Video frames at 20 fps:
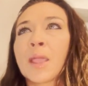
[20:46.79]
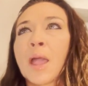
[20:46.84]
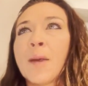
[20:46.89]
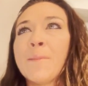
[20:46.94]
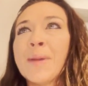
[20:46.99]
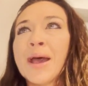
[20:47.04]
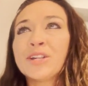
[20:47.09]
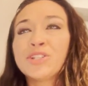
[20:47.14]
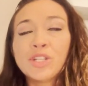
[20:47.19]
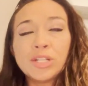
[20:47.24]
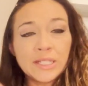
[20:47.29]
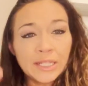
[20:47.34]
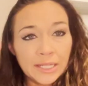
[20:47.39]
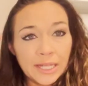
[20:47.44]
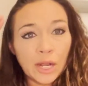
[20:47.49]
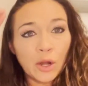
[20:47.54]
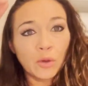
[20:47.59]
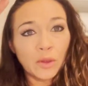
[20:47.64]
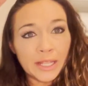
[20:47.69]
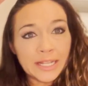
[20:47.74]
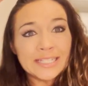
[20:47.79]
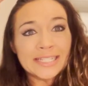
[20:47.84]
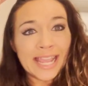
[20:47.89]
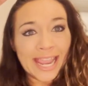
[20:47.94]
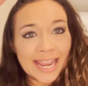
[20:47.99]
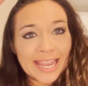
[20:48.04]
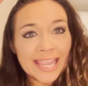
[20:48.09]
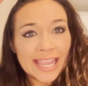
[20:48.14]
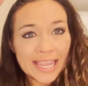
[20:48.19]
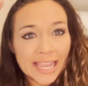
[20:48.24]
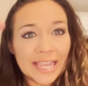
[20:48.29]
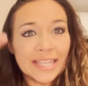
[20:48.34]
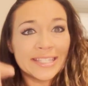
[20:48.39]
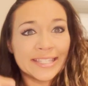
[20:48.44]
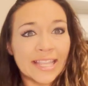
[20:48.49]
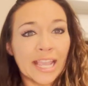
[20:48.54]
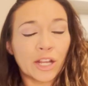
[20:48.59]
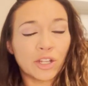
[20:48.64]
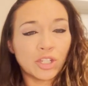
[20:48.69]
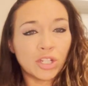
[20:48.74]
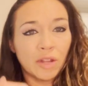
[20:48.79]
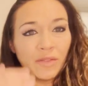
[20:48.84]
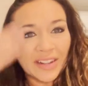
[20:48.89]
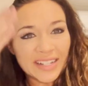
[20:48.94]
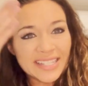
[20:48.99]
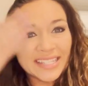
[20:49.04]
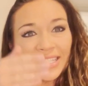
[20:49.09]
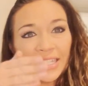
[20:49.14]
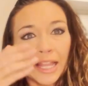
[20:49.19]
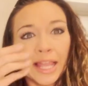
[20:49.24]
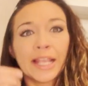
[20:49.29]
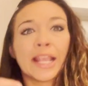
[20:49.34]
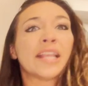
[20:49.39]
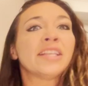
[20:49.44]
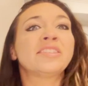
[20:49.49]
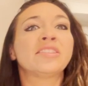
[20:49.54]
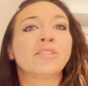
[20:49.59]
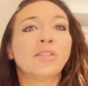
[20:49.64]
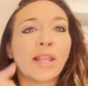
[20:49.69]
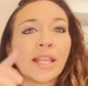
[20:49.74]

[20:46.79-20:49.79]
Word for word: imagine literally taking a section of it, like a,